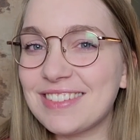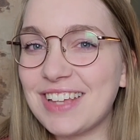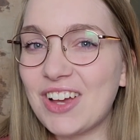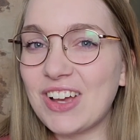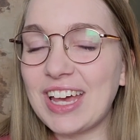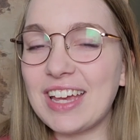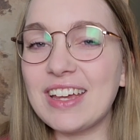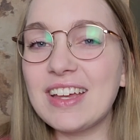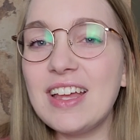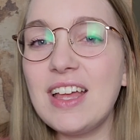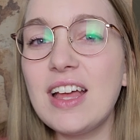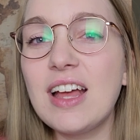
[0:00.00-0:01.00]
Okay.
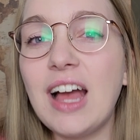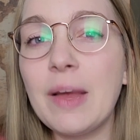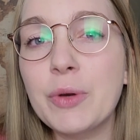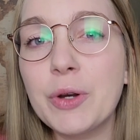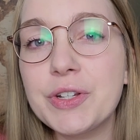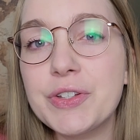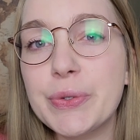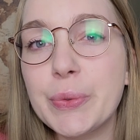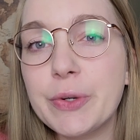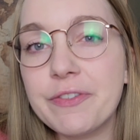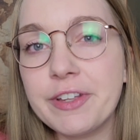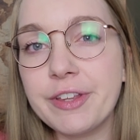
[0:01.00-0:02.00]
I'm going to
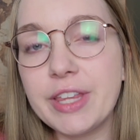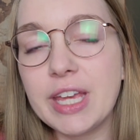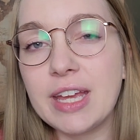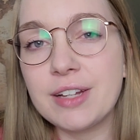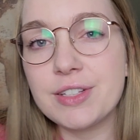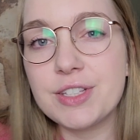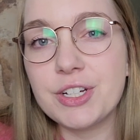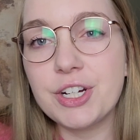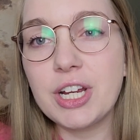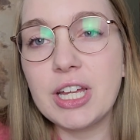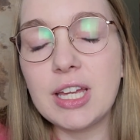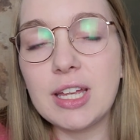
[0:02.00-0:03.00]
reveal the answer
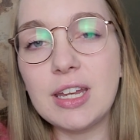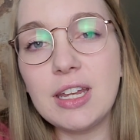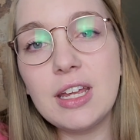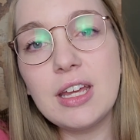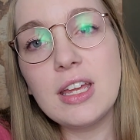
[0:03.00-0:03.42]
in